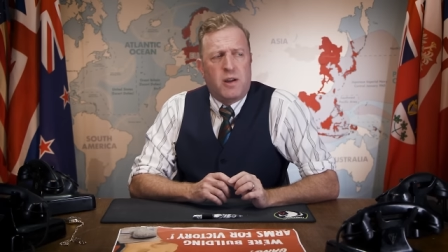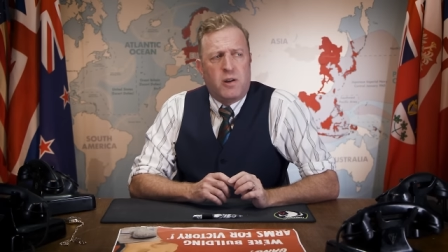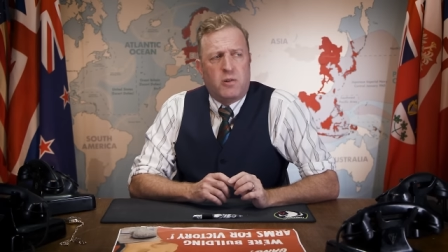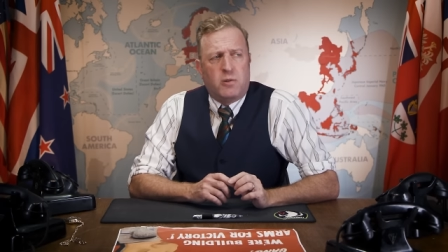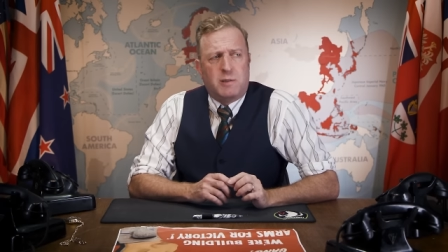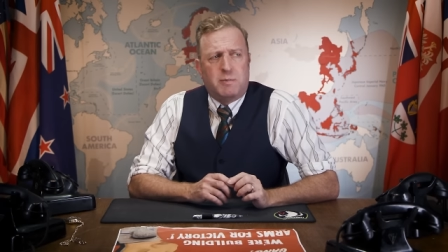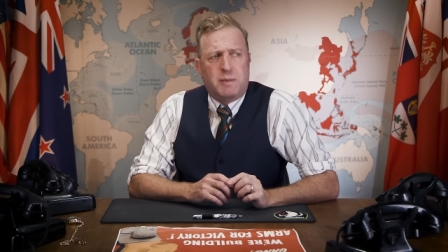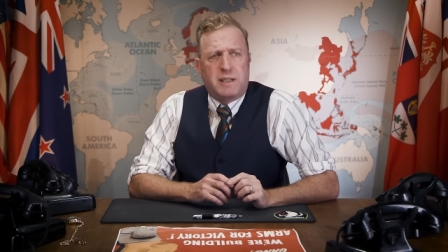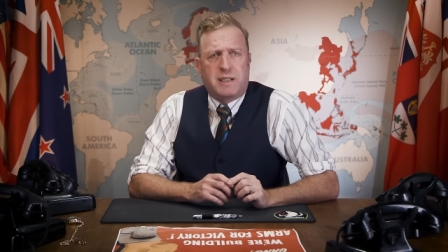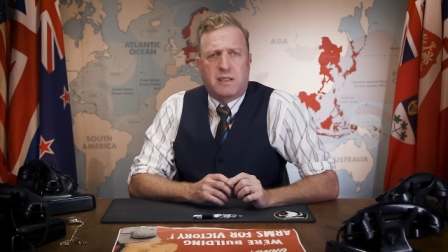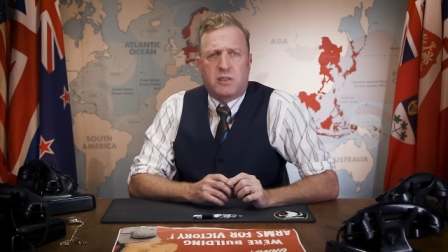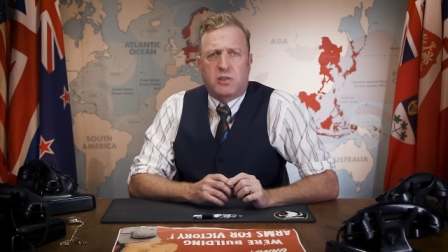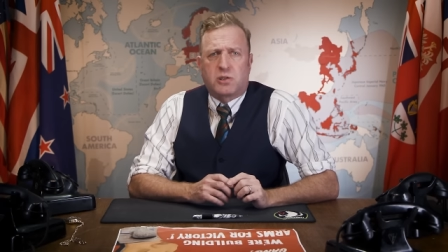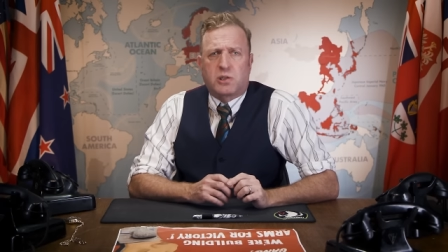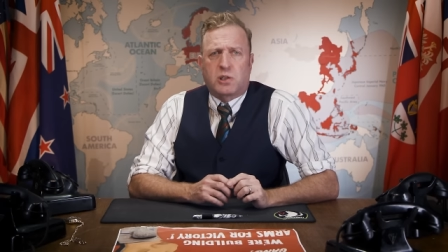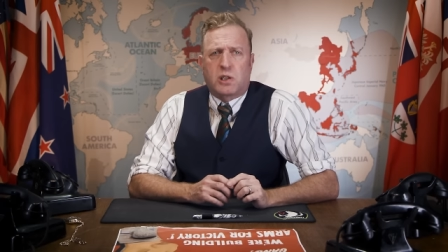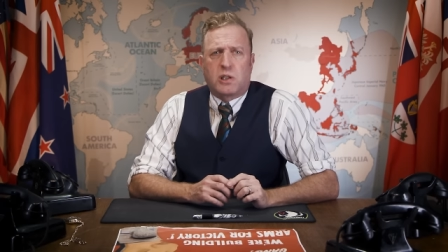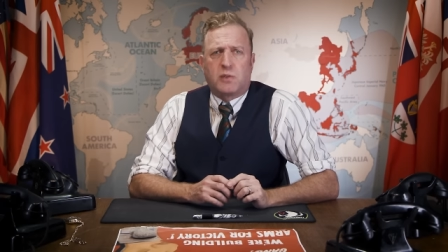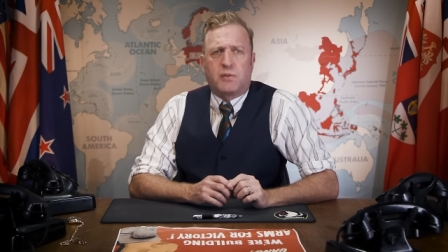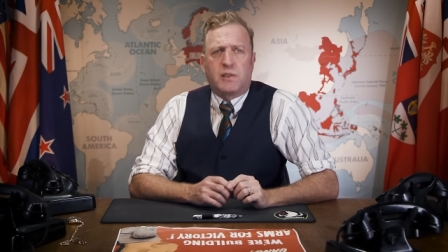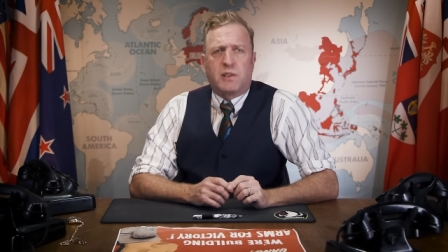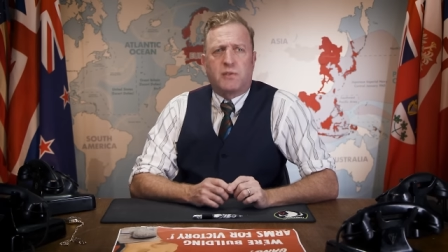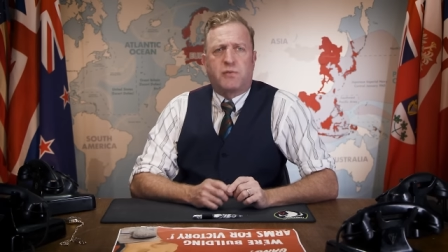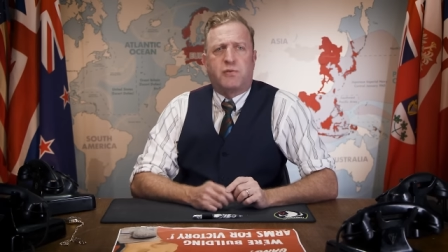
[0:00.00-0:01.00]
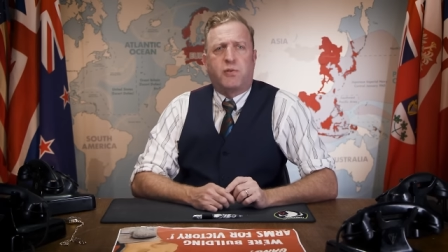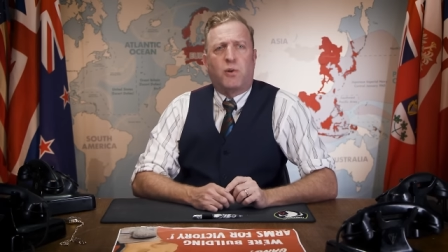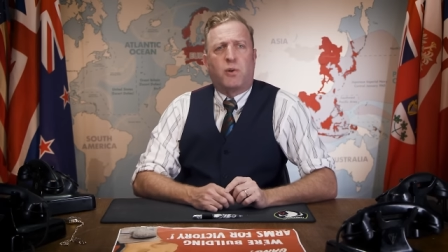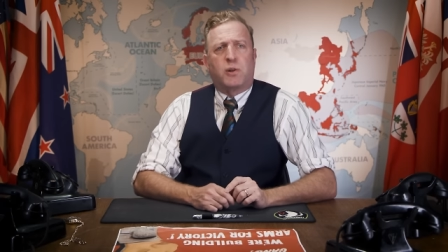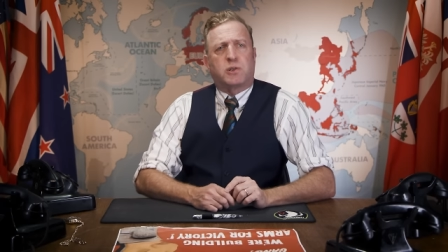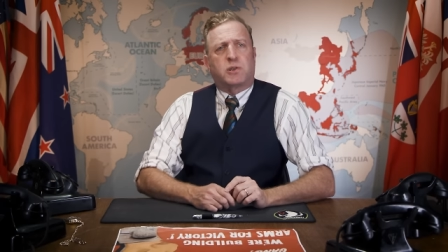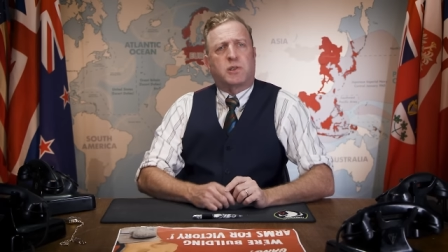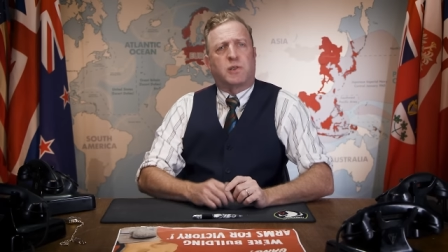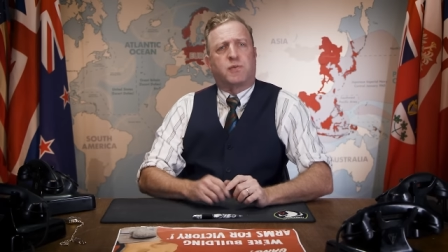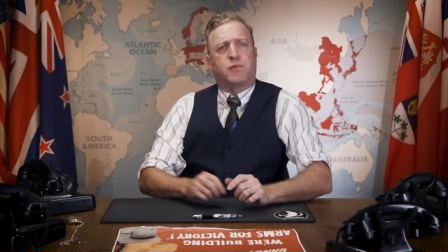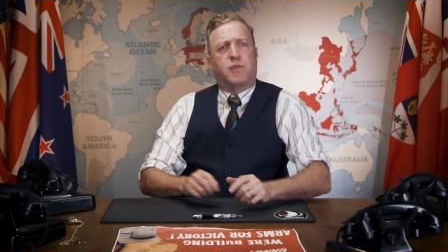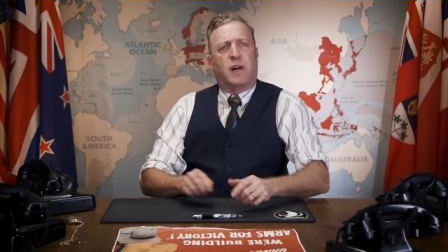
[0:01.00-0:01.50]
would be conserving
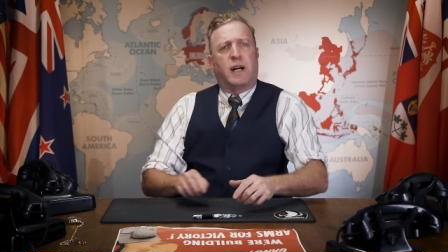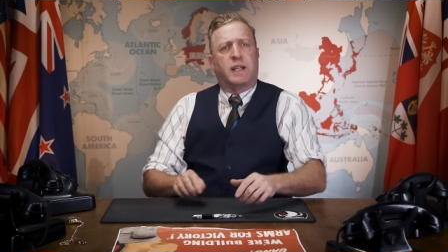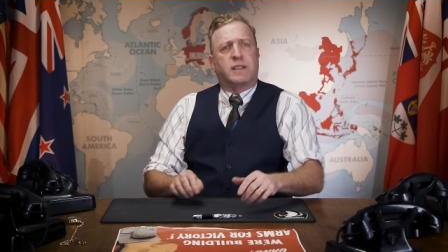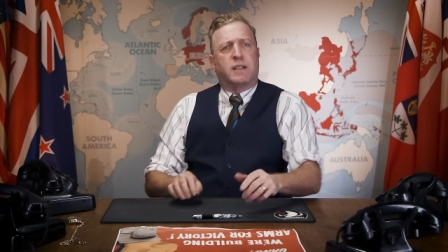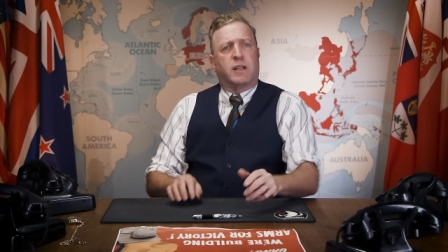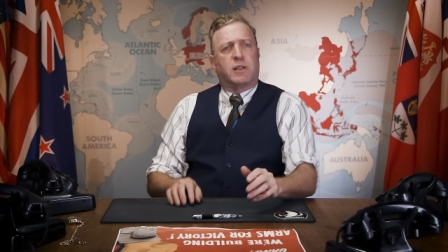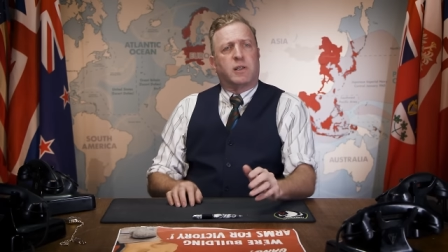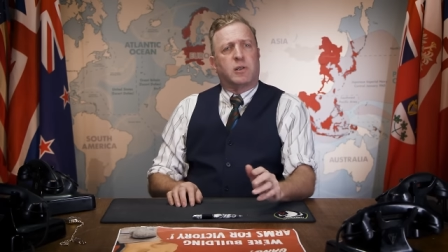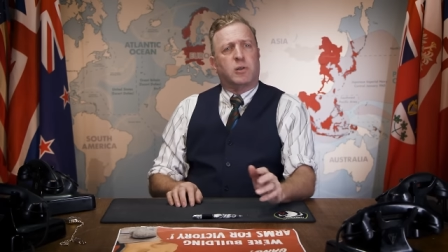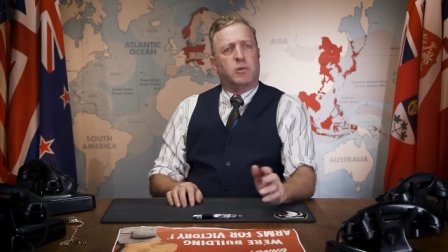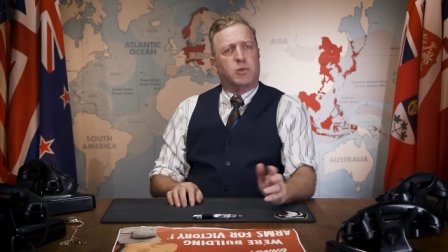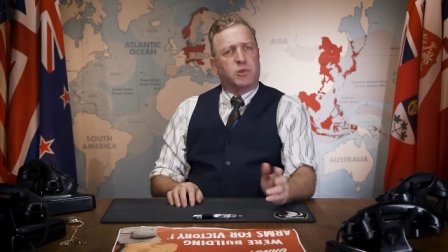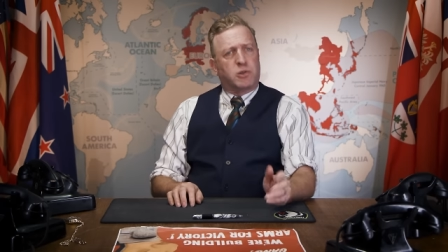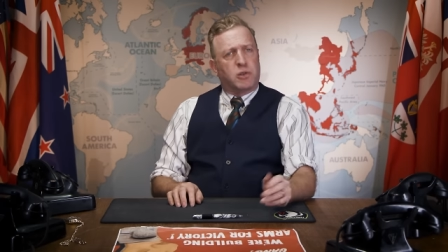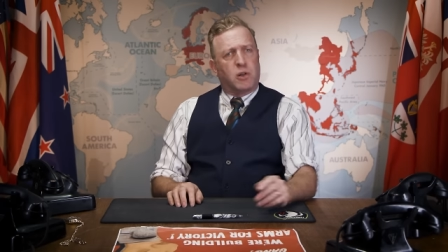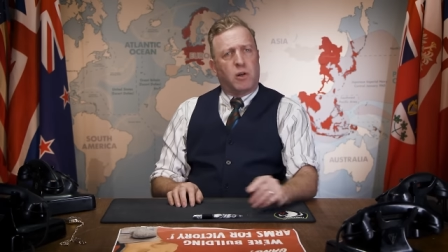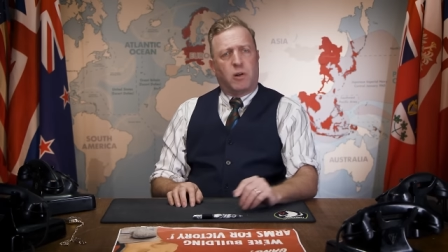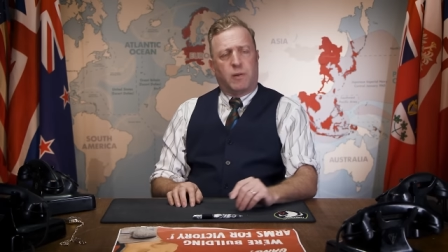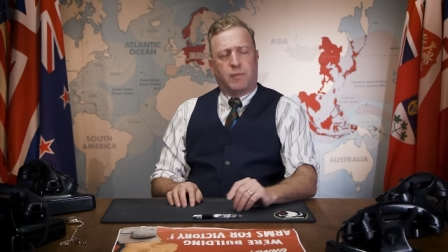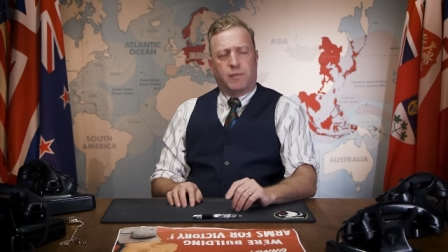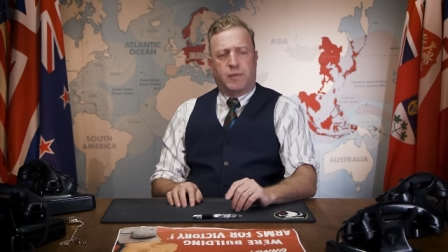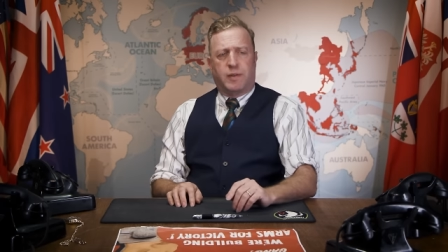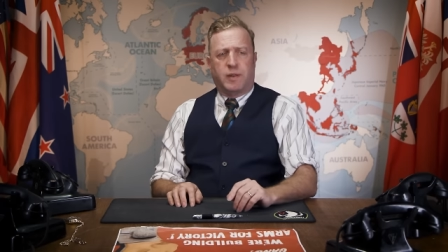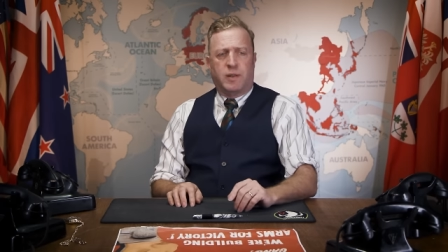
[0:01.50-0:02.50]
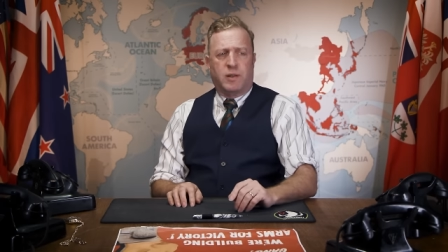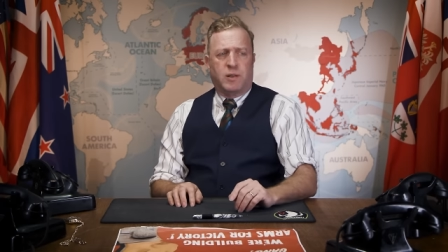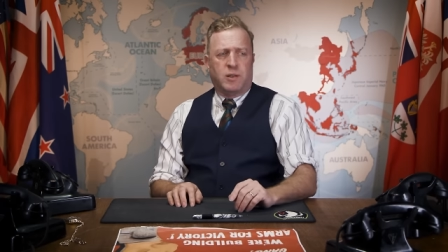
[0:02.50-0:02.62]
force to fight on Luzon,